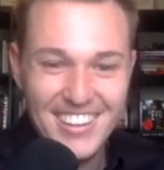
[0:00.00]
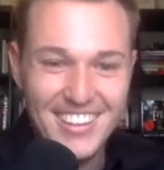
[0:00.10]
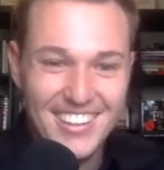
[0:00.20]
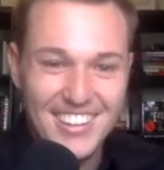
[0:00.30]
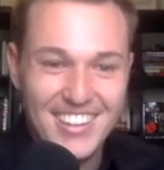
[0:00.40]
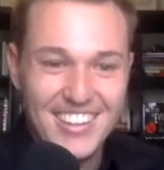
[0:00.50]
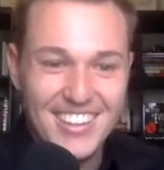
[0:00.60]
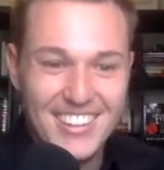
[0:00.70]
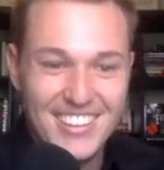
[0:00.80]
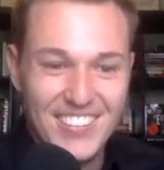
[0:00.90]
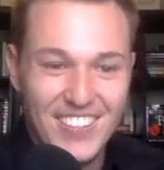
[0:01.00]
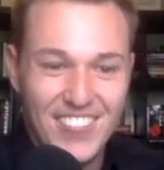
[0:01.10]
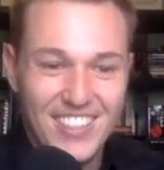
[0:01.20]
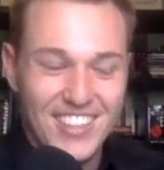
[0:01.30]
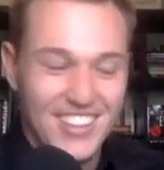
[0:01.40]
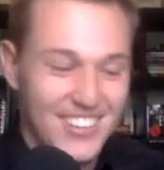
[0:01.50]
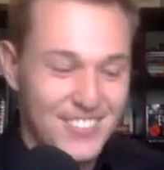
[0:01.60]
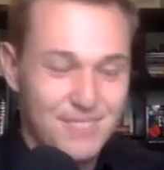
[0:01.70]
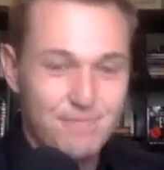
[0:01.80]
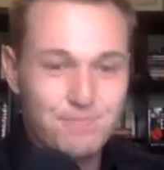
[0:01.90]

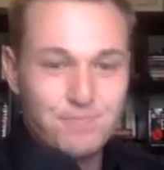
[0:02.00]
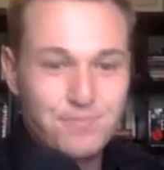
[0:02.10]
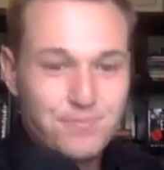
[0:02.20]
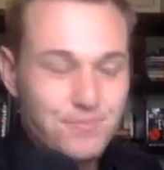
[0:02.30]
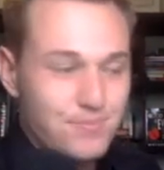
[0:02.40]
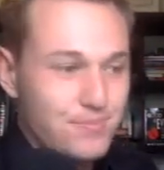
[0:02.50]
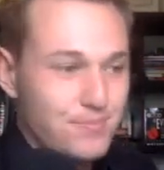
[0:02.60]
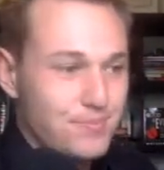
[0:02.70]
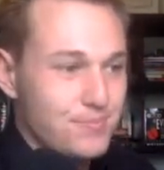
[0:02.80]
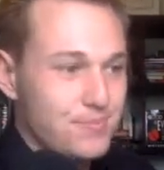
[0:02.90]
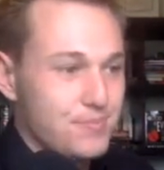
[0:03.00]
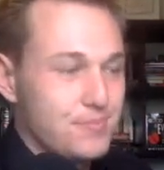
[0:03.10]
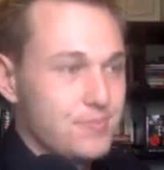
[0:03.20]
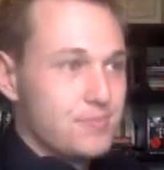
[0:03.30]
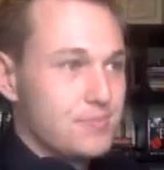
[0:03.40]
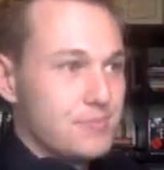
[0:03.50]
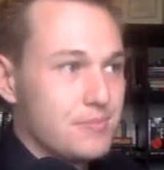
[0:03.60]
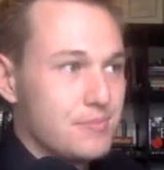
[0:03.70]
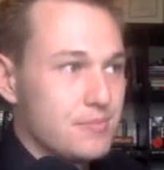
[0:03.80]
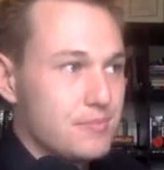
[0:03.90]

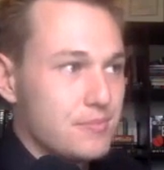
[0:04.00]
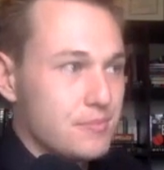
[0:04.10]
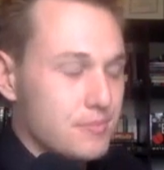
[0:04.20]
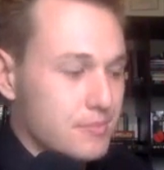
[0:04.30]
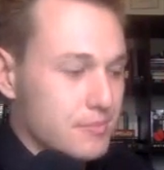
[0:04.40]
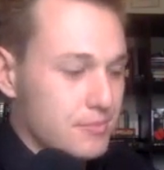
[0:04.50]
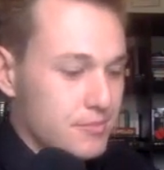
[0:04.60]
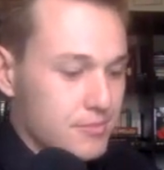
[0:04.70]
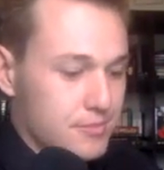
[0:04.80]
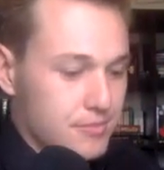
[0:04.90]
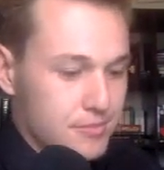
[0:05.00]
(silent)